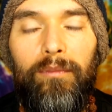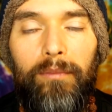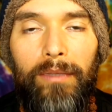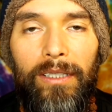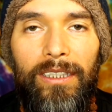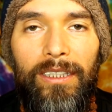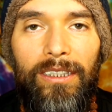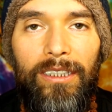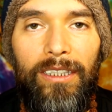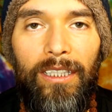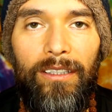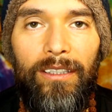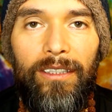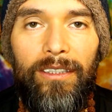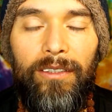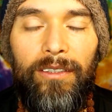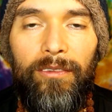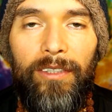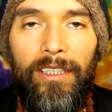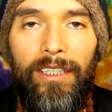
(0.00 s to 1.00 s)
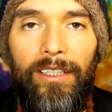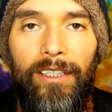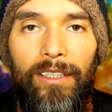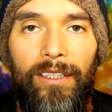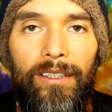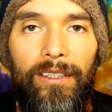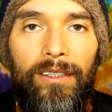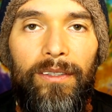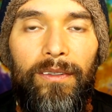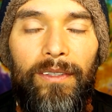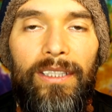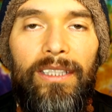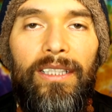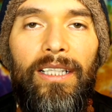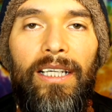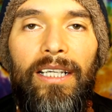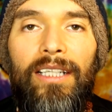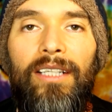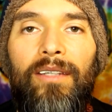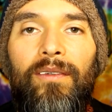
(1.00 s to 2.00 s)
Please share this video with
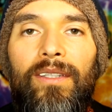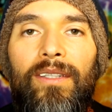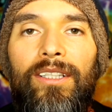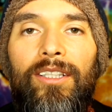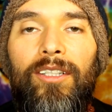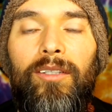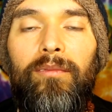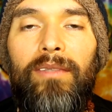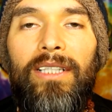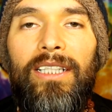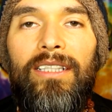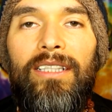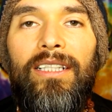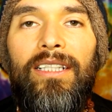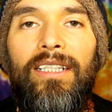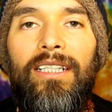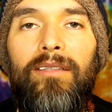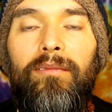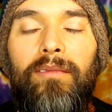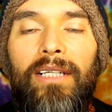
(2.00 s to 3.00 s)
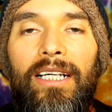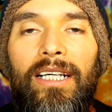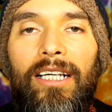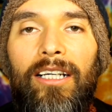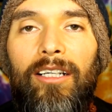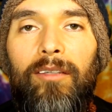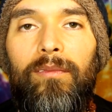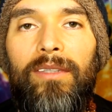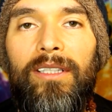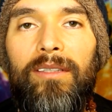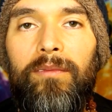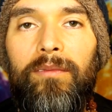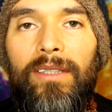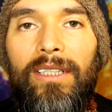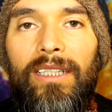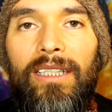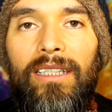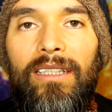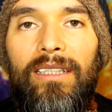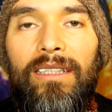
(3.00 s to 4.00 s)
anyone you may think it might help them
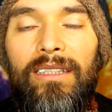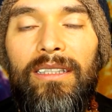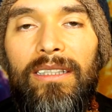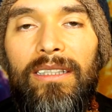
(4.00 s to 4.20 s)
with.